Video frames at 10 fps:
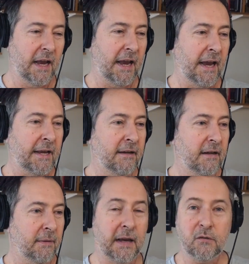And
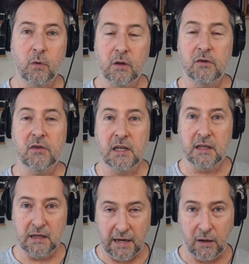that's what you'll see
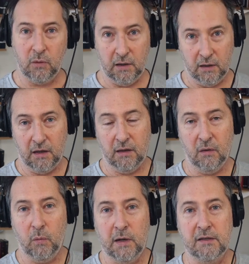now in, in the
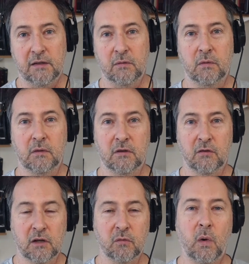West as,
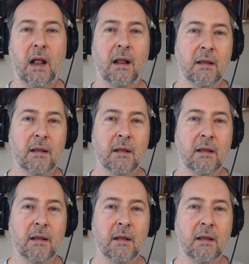as well.